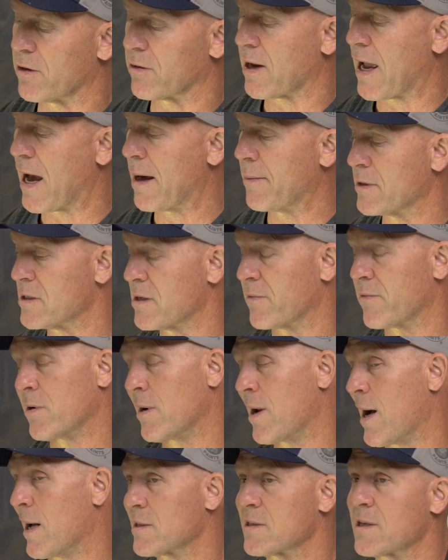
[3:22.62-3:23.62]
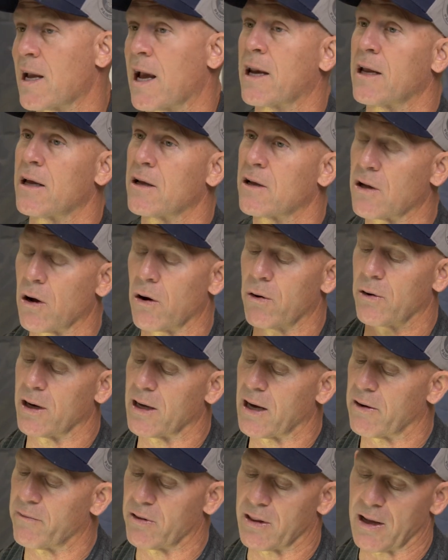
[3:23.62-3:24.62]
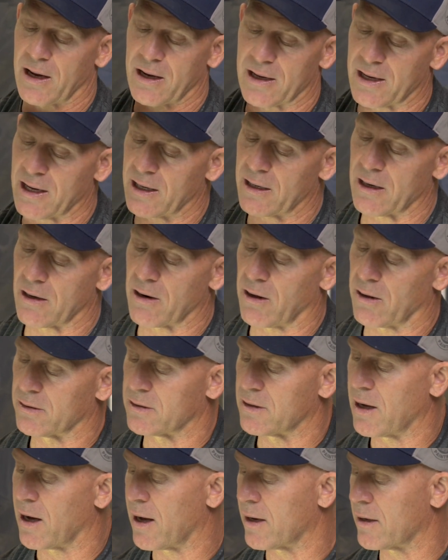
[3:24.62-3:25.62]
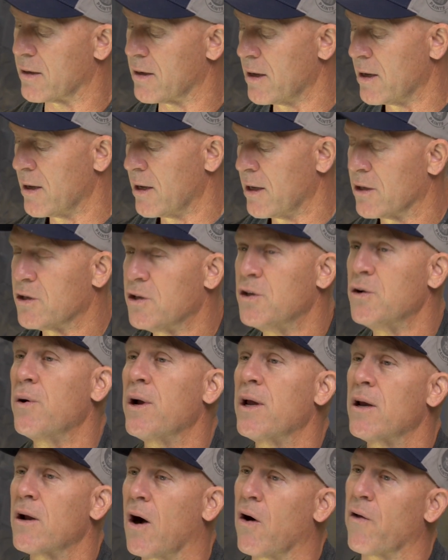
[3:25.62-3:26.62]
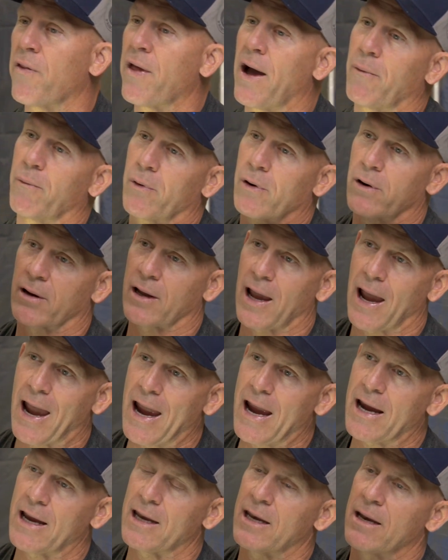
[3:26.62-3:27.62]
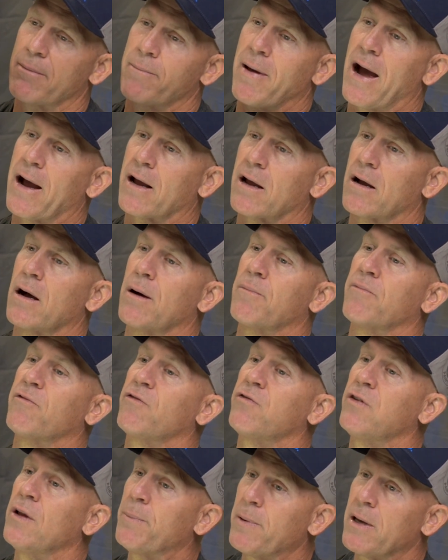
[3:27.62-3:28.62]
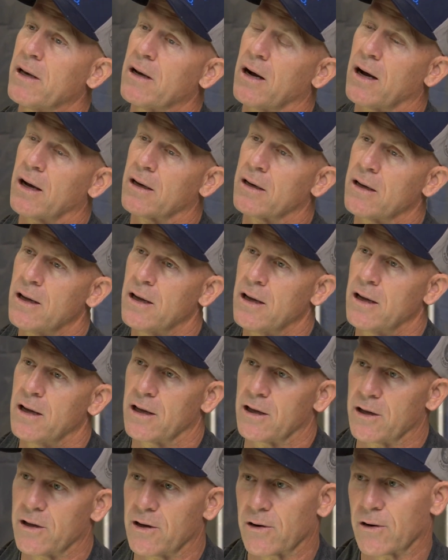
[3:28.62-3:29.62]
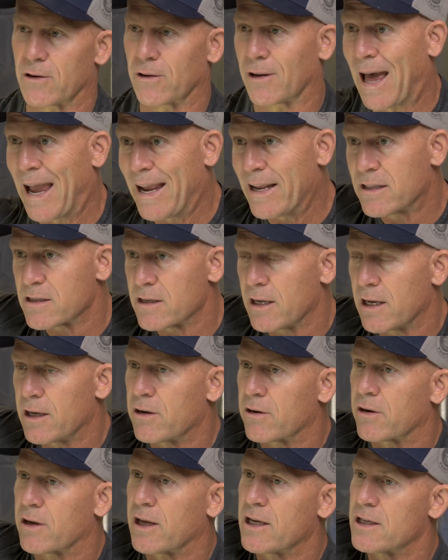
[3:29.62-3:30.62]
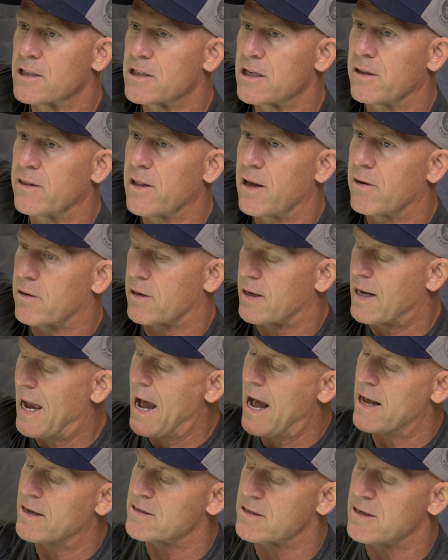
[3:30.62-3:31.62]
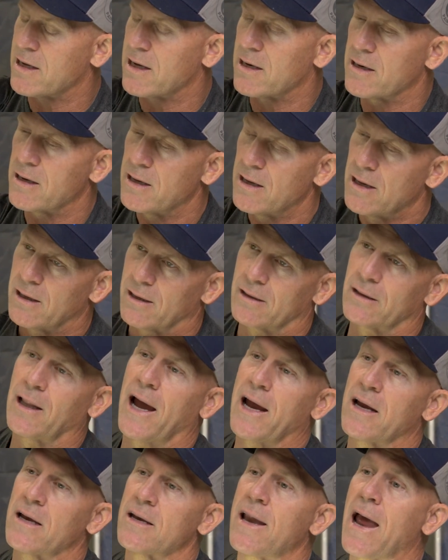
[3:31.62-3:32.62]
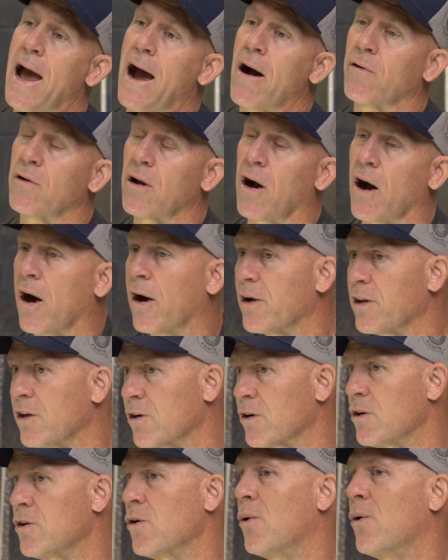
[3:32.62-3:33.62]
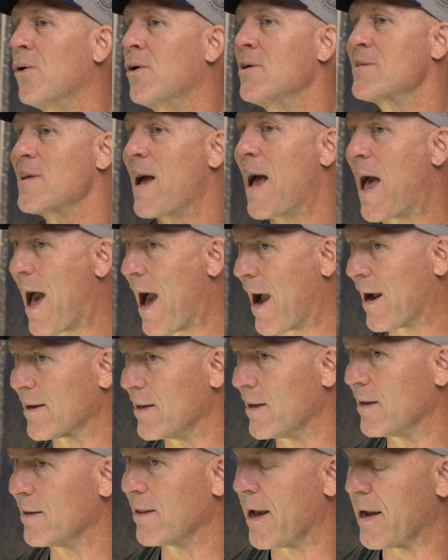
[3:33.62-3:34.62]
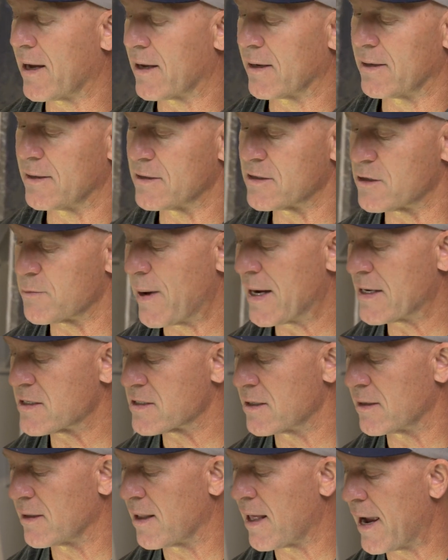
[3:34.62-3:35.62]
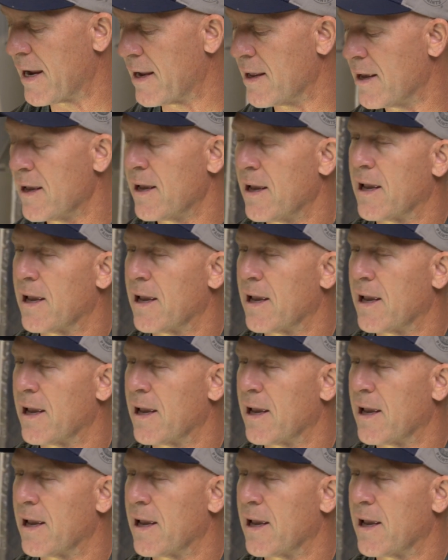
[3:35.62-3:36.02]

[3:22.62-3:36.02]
your cabinets if you're not sanding, coating everything, getting it all done, doing all that work, hanging it back up, flipping on your lights in your kitchen that are casting light light down on your doors, acting like an inspection light